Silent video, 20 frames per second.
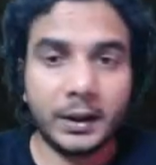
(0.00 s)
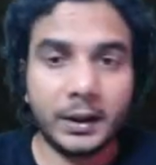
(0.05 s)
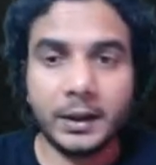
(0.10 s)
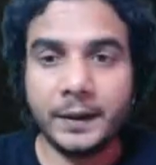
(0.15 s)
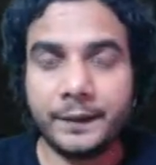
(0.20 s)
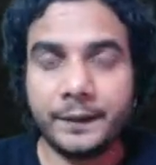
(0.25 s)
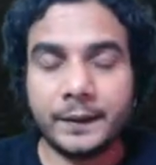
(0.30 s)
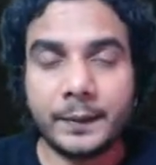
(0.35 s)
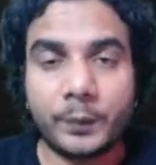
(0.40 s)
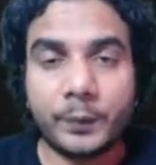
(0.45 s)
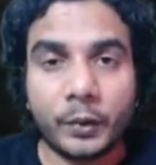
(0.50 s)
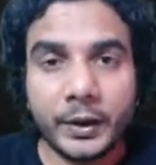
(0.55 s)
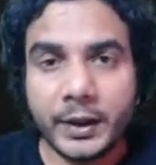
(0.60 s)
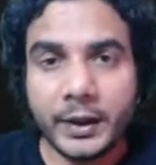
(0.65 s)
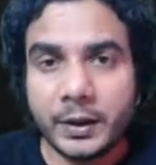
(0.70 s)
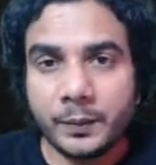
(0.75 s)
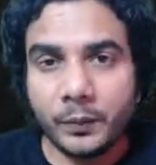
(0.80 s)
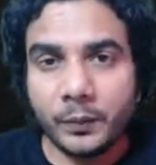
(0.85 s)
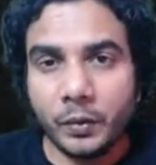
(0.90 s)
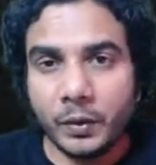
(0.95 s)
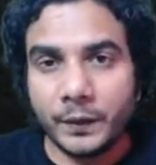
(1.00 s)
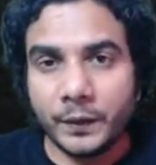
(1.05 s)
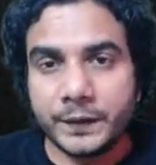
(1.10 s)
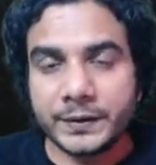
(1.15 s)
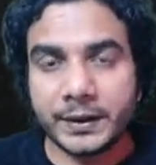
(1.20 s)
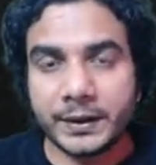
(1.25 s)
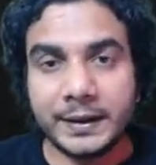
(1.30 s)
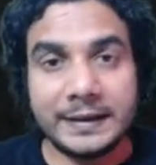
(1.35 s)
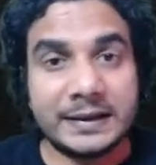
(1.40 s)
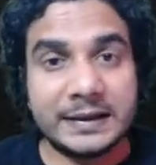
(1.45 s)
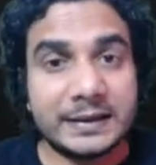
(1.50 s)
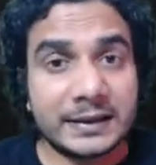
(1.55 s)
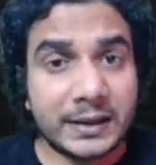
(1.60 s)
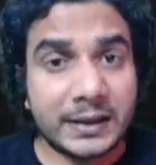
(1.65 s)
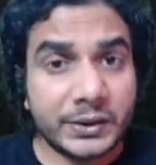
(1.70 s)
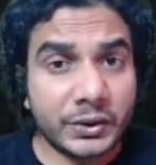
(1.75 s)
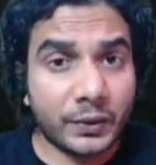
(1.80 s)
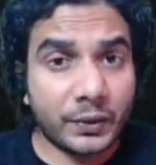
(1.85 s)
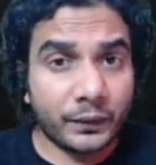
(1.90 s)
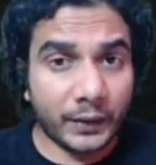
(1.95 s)
If a point moves in
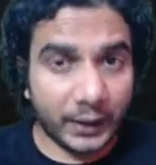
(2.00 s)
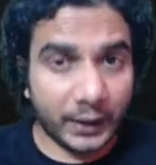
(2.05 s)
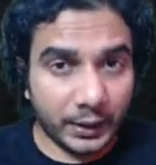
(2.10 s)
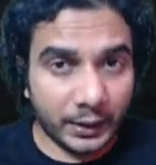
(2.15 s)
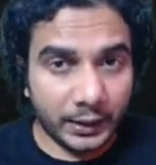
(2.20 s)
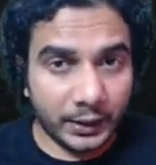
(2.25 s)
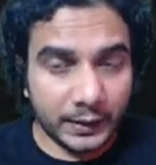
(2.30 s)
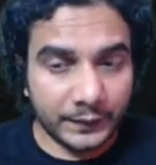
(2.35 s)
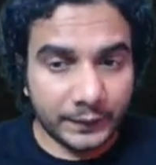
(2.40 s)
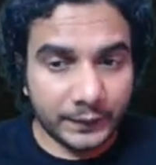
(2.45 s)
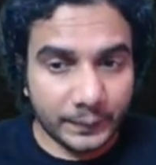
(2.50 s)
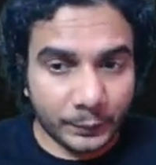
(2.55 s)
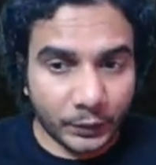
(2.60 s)
such a way, that